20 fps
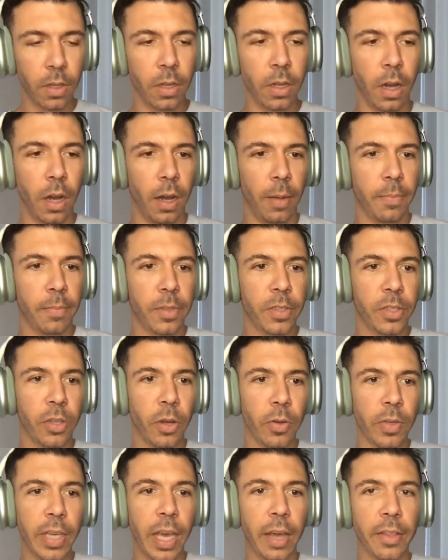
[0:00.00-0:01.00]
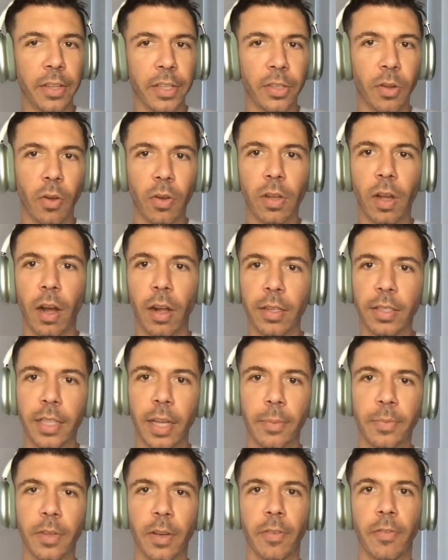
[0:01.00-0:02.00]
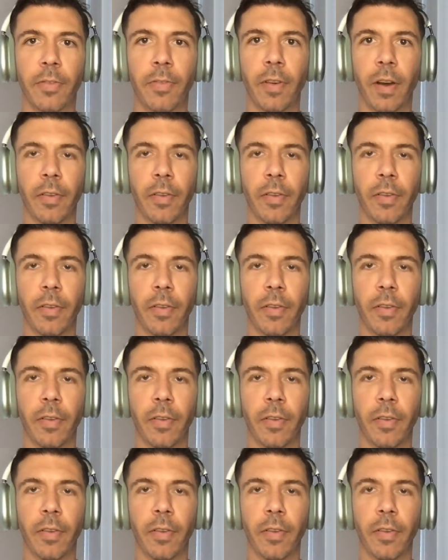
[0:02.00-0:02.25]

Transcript: Um, so yeah, this whole concept of